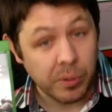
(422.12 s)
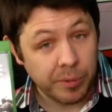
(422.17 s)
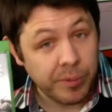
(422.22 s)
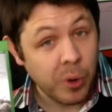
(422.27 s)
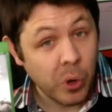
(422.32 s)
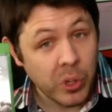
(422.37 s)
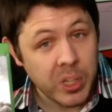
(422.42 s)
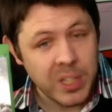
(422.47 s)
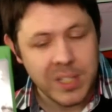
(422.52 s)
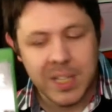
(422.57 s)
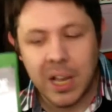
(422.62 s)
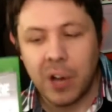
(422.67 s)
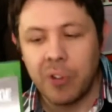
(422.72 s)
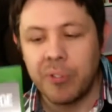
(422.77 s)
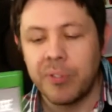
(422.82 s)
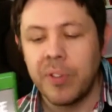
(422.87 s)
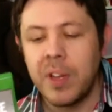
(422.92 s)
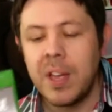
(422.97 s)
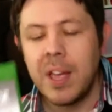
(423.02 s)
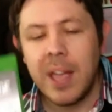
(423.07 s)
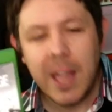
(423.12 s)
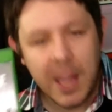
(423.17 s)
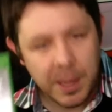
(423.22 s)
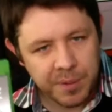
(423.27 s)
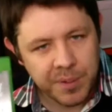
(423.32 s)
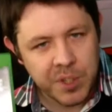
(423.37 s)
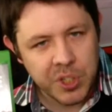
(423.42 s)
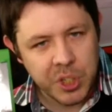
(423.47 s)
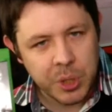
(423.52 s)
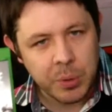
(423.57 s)
for yourself if
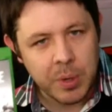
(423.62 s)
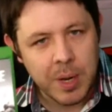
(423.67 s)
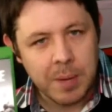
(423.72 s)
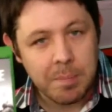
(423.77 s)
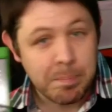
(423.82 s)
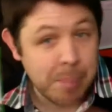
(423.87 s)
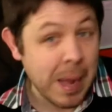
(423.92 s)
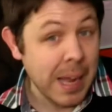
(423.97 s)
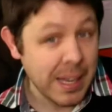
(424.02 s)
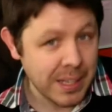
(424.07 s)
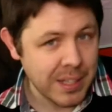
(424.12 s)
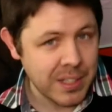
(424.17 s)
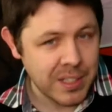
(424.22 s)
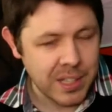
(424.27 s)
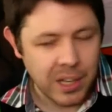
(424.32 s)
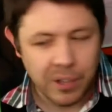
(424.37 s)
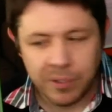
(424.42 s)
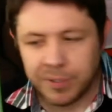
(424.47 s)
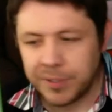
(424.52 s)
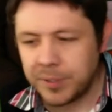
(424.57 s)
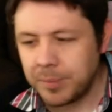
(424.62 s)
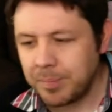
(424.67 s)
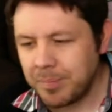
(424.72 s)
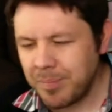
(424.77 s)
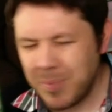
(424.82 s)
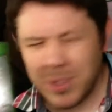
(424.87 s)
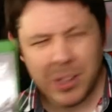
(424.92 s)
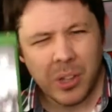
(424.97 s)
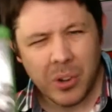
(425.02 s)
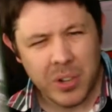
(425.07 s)
you're doing it by yourself.
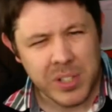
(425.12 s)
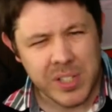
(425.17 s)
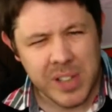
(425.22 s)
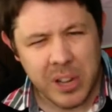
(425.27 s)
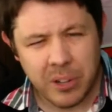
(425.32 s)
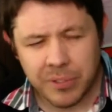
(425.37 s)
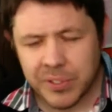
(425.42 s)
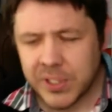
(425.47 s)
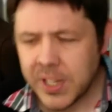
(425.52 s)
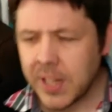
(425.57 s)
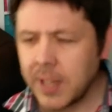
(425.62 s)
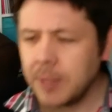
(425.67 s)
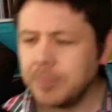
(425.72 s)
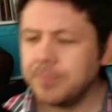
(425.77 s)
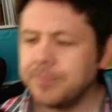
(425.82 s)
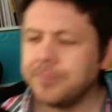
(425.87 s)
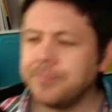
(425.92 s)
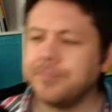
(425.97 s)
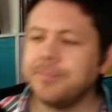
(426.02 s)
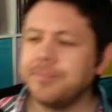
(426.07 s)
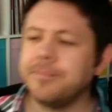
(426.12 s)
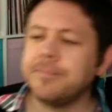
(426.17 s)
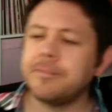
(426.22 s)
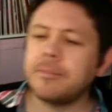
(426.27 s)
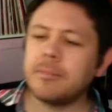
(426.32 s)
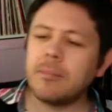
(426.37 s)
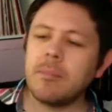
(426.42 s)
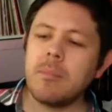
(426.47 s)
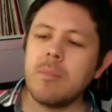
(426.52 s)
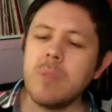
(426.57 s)
A lot of selves there.
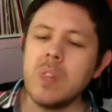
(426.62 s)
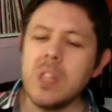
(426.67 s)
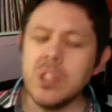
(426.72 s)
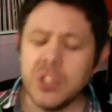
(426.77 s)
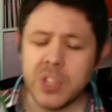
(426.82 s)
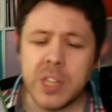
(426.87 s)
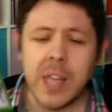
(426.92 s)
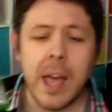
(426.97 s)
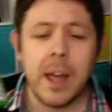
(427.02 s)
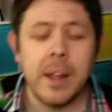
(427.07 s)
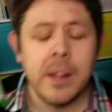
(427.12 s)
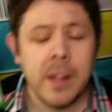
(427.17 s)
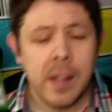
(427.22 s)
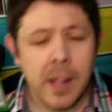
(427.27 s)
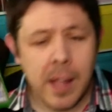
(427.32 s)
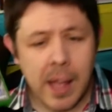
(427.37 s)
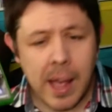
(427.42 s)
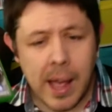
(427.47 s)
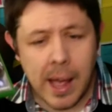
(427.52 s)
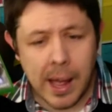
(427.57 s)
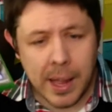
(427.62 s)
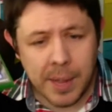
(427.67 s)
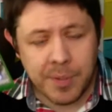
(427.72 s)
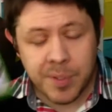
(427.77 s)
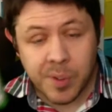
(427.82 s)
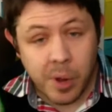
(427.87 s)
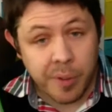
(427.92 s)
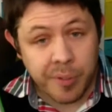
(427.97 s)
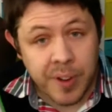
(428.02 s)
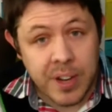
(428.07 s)
So yeah, if you've
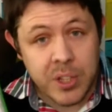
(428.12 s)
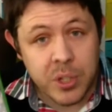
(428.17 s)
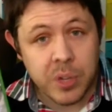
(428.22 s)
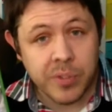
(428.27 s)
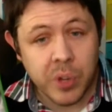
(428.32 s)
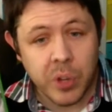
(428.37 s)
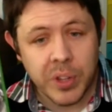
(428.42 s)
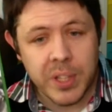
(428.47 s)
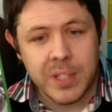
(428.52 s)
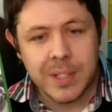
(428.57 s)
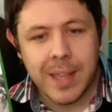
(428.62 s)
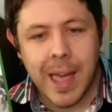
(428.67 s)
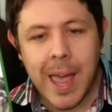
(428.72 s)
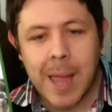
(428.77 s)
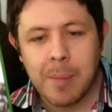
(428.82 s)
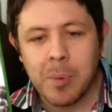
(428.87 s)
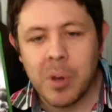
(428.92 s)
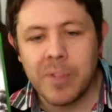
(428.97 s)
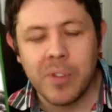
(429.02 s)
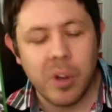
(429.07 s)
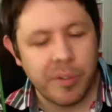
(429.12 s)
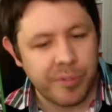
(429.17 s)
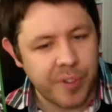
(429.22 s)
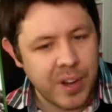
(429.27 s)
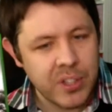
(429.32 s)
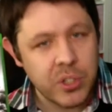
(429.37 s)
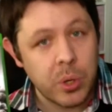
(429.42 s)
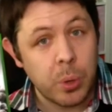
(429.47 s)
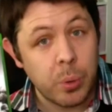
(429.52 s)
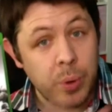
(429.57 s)
got friends who've got this game, or you've got
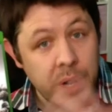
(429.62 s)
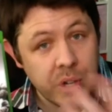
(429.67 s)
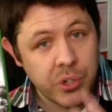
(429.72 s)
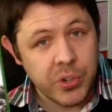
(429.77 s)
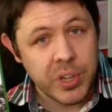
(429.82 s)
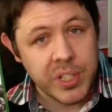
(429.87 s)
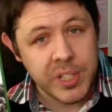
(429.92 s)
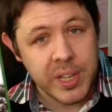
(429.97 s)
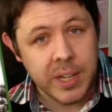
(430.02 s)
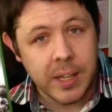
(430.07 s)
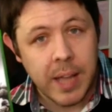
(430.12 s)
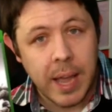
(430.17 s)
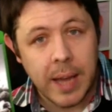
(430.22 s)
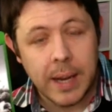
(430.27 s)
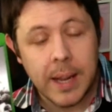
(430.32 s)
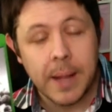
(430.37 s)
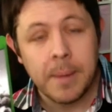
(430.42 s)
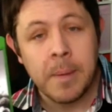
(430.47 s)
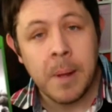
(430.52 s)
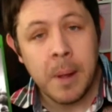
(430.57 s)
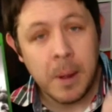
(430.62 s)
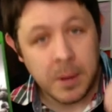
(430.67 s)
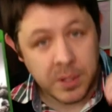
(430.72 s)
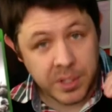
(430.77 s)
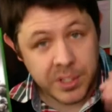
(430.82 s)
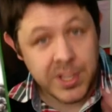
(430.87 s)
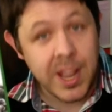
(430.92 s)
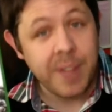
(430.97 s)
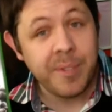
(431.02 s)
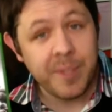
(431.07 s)
friends who are interested in getting it,
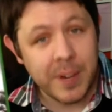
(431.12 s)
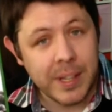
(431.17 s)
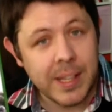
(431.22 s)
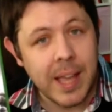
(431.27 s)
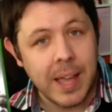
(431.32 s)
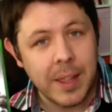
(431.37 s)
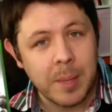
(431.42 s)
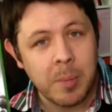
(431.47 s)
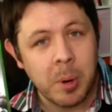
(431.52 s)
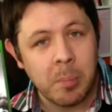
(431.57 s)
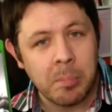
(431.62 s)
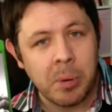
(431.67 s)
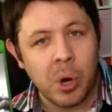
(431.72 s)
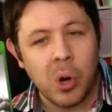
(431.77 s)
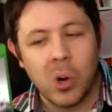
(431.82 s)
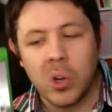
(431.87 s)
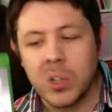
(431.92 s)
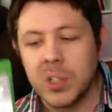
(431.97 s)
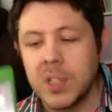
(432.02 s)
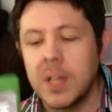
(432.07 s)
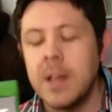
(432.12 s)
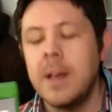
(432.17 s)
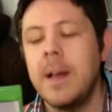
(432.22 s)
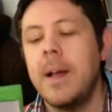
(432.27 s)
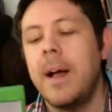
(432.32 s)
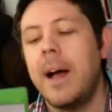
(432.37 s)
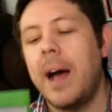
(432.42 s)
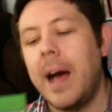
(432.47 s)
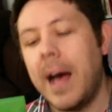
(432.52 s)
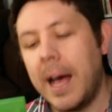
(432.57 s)
definitely get them on board
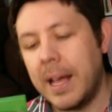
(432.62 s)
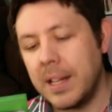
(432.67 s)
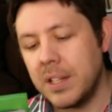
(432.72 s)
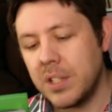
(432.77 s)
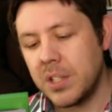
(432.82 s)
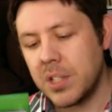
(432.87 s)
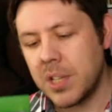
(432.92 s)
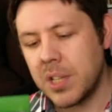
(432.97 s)
and